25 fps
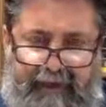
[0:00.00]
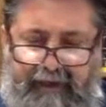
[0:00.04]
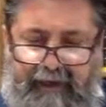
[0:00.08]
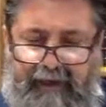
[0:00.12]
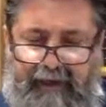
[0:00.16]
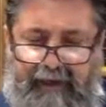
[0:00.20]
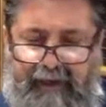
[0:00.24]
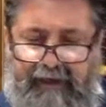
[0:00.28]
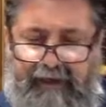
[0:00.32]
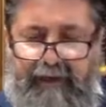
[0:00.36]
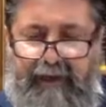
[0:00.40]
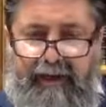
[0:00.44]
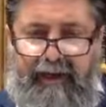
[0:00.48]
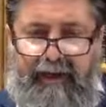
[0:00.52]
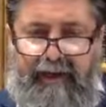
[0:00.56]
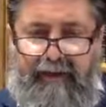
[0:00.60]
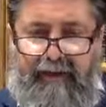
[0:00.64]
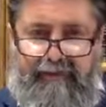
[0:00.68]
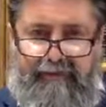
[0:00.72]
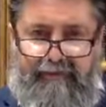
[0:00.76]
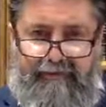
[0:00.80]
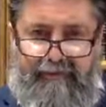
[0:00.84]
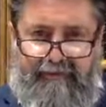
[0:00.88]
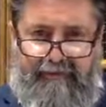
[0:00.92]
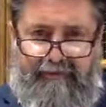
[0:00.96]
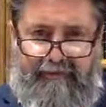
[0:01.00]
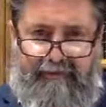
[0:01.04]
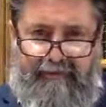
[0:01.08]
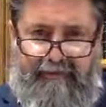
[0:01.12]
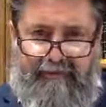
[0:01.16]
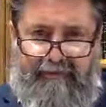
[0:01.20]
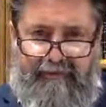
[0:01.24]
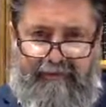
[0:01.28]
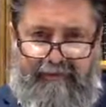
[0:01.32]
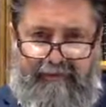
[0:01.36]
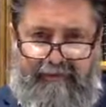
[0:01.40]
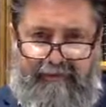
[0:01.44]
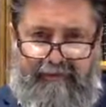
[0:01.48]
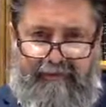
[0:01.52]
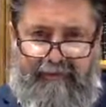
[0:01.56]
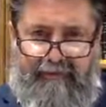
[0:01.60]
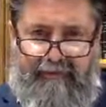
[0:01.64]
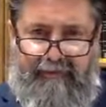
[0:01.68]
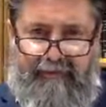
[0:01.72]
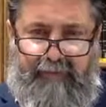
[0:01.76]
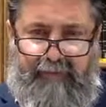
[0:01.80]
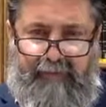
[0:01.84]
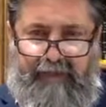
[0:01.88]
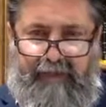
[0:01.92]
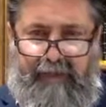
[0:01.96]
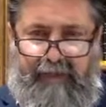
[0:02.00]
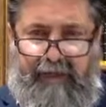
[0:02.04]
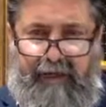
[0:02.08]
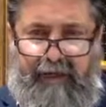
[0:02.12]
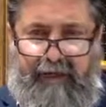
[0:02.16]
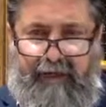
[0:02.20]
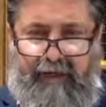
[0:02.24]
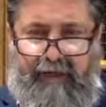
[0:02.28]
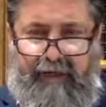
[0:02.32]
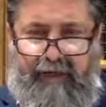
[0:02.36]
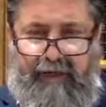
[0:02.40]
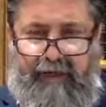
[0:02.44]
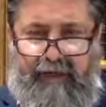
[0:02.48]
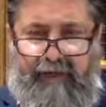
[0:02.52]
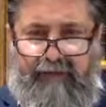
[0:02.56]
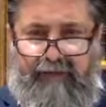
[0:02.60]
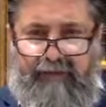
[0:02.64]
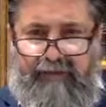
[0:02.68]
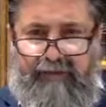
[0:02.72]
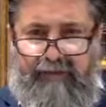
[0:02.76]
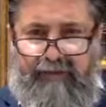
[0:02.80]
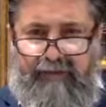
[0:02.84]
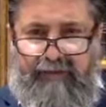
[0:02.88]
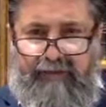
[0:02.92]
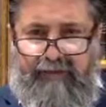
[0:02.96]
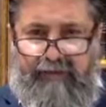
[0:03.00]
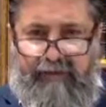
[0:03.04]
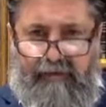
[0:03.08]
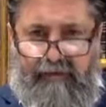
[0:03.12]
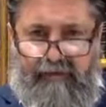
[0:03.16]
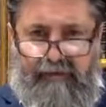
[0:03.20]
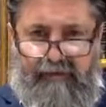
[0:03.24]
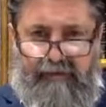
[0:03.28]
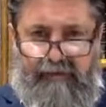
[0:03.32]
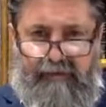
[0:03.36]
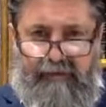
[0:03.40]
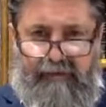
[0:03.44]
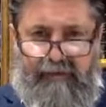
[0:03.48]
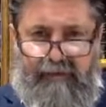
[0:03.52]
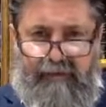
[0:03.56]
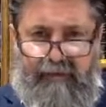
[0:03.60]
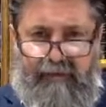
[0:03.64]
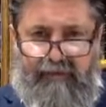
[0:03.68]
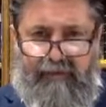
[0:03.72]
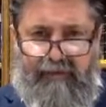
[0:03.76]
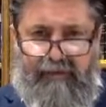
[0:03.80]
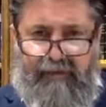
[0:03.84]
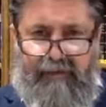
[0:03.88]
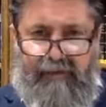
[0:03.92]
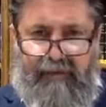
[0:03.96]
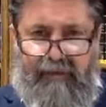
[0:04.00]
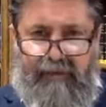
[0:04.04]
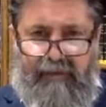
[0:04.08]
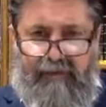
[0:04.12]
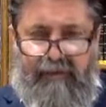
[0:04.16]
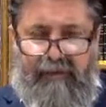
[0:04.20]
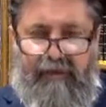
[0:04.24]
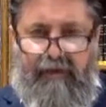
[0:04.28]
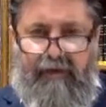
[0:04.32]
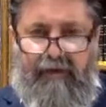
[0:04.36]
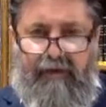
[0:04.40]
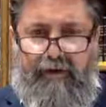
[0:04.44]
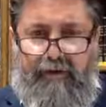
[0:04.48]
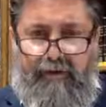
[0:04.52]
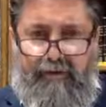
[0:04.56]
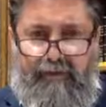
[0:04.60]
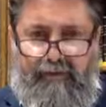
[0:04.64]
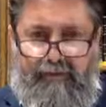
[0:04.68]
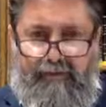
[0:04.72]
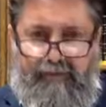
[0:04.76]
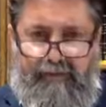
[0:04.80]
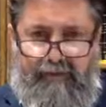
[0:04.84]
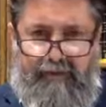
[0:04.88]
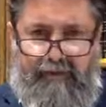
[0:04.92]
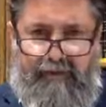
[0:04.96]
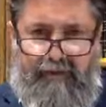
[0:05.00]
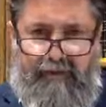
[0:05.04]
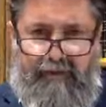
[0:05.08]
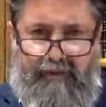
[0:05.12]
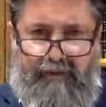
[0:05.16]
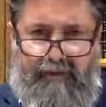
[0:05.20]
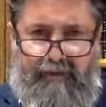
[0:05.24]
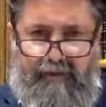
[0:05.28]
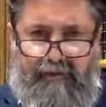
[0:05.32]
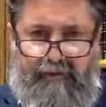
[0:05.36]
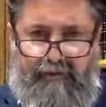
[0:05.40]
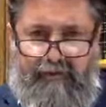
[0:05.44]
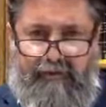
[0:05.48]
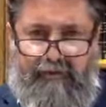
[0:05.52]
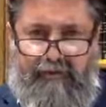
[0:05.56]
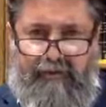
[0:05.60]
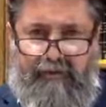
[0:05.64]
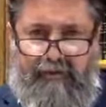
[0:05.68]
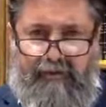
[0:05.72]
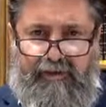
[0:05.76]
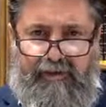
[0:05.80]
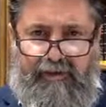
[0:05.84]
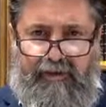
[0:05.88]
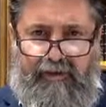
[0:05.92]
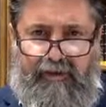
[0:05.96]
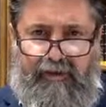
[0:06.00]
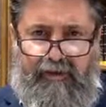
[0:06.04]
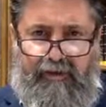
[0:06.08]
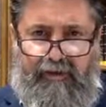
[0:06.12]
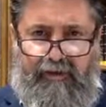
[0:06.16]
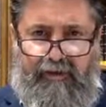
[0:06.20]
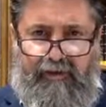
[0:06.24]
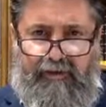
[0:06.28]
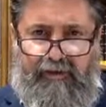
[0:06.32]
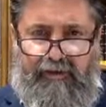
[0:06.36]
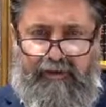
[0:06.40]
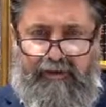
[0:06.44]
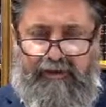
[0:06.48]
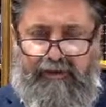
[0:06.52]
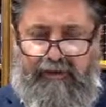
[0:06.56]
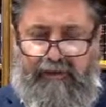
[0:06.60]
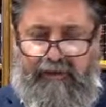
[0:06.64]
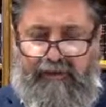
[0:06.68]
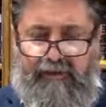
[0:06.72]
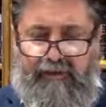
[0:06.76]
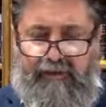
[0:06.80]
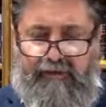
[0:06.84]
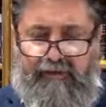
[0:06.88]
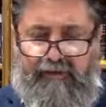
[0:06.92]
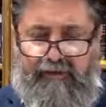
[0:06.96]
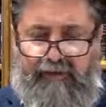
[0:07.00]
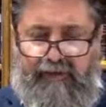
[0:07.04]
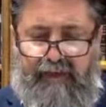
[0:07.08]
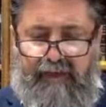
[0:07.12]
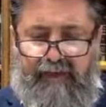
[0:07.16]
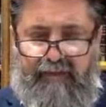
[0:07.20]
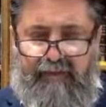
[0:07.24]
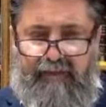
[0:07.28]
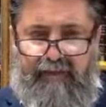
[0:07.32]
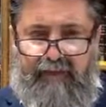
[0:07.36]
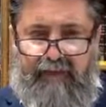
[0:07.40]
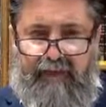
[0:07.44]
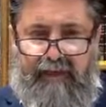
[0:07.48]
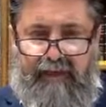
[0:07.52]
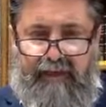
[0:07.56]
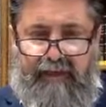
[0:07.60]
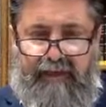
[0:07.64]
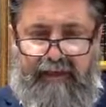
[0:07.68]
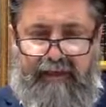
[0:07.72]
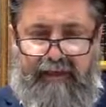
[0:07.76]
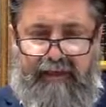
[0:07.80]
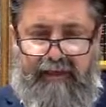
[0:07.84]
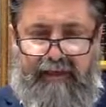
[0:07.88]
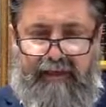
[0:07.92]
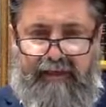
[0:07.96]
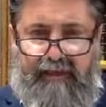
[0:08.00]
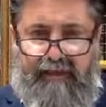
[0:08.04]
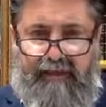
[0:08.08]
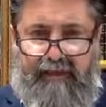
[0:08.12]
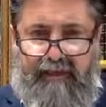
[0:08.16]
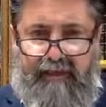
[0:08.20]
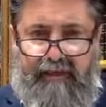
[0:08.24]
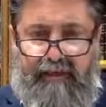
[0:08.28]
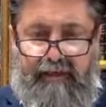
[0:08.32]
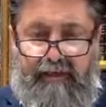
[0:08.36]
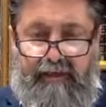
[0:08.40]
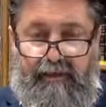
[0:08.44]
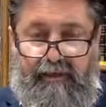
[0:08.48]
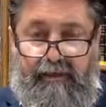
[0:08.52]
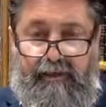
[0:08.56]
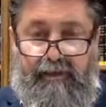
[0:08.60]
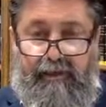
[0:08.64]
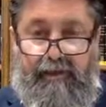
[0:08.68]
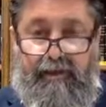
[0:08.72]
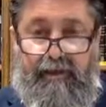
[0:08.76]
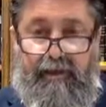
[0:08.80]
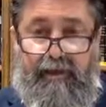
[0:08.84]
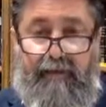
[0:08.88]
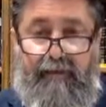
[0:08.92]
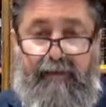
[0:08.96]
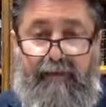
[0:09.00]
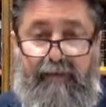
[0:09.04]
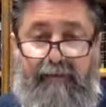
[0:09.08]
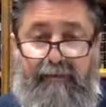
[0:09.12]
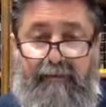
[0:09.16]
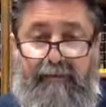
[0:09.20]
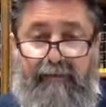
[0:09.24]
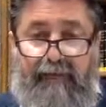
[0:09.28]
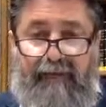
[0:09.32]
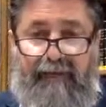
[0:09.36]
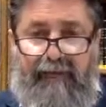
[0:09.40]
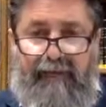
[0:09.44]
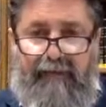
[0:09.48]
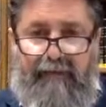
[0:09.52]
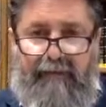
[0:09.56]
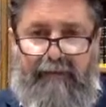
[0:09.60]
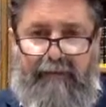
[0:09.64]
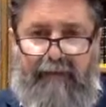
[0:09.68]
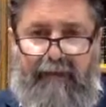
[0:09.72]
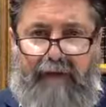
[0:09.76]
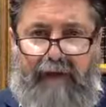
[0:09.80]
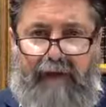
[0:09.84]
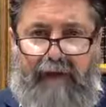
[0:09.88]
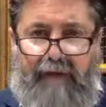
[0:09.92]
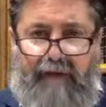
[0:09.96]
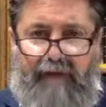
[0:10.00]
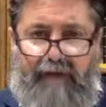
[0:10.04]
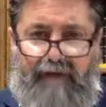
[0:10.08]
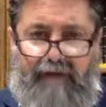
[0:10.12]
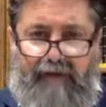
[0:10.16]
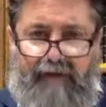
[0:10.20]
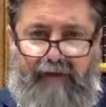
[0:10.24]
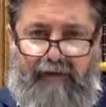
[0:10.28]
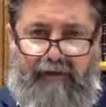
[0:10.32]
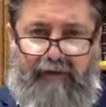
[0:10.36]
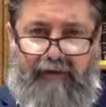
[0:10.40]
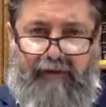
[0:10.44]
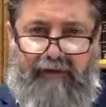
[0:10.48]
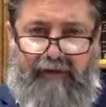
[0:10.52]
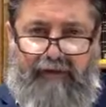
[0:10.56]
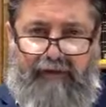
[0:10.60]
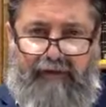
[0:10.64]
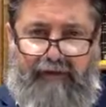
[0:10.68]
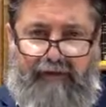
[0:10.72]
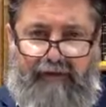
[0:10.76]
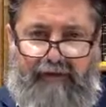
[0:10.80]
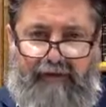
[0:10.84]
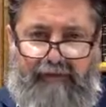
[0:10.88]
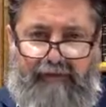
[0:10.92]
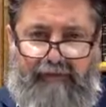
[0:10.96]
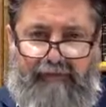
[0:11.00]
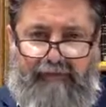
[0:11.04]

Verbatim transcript: Hannah, Pnina would make fun of her every time they go to the Shiloh to sacrifice with her kids. She would make a mockery of Hannah.